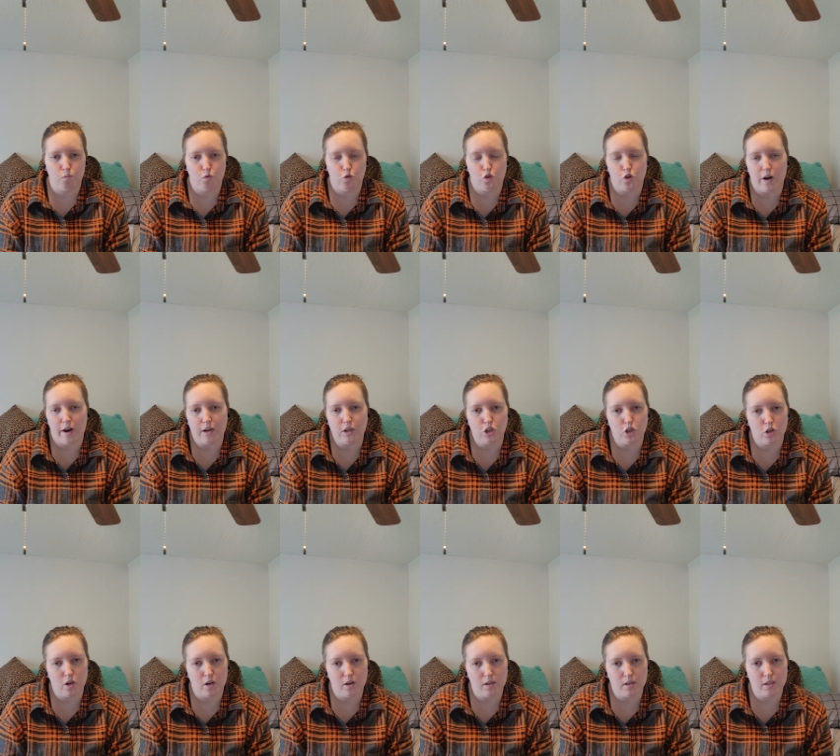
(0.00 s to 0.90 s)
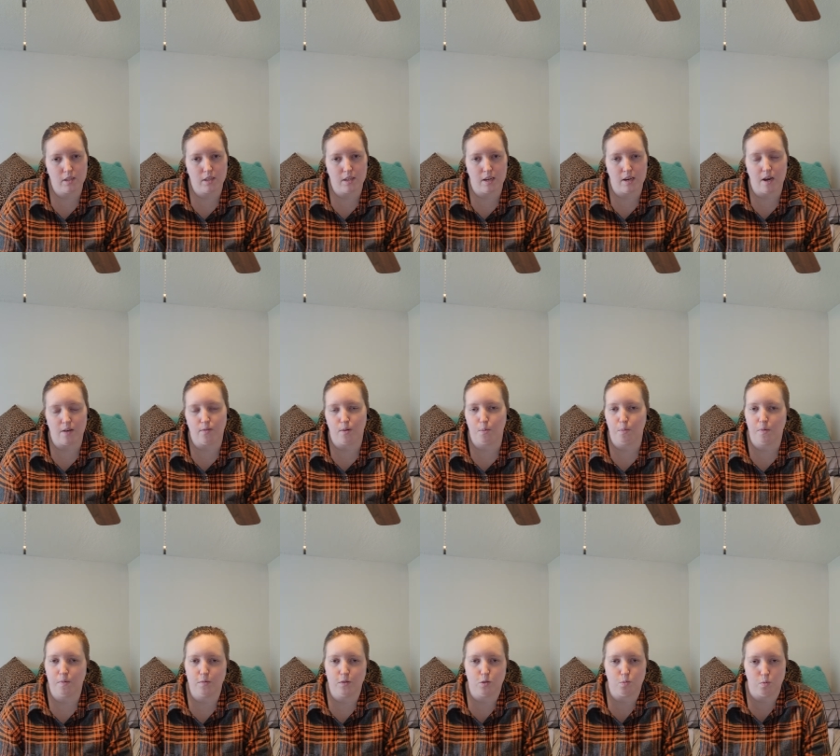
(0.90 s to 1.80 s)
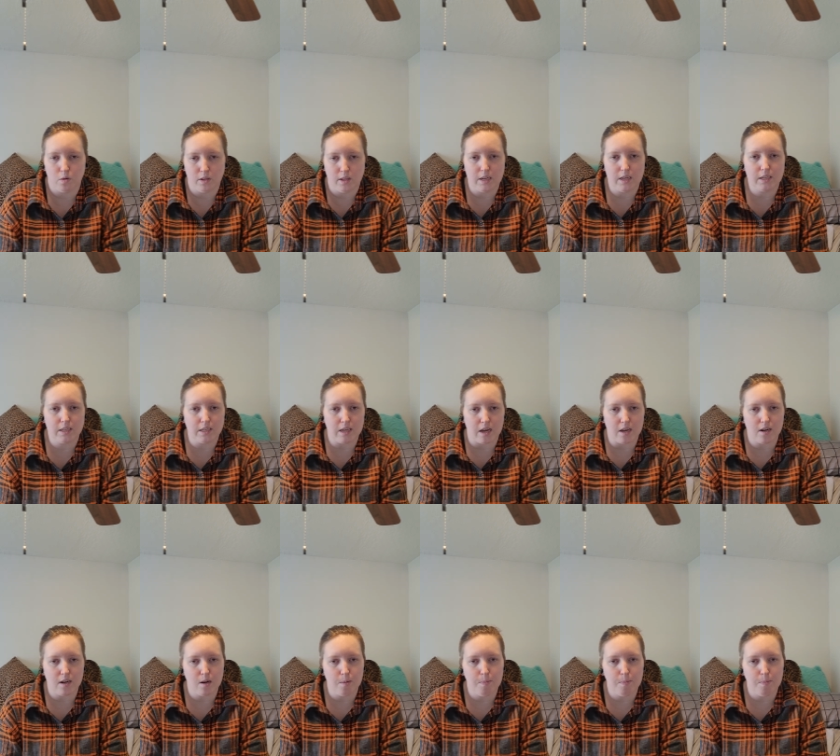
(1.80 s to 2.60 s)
trash trucks, and everyone was really excited